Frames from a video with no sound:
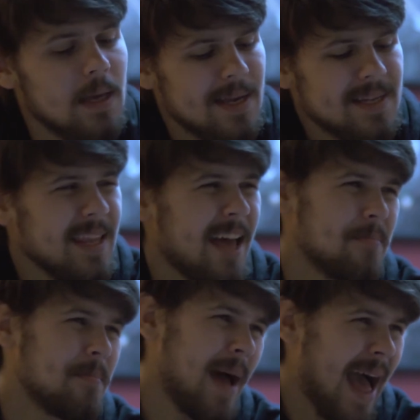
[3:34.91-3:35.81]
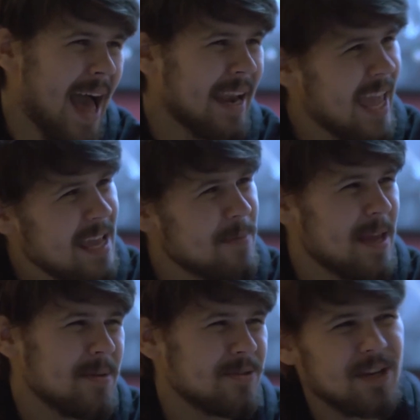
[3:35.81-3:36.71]
isn't that man-ape
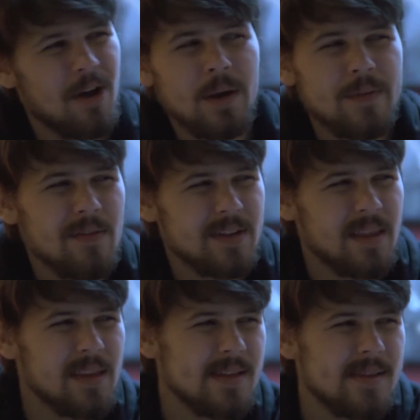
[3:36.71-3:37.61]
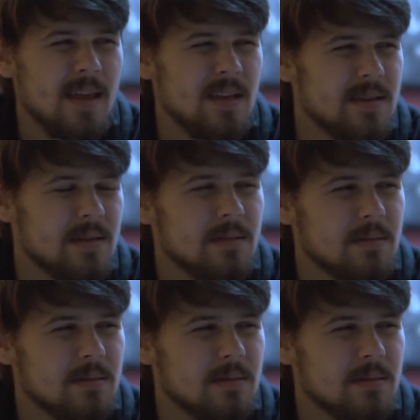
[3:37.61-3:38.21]
imagery kind of overdone these days?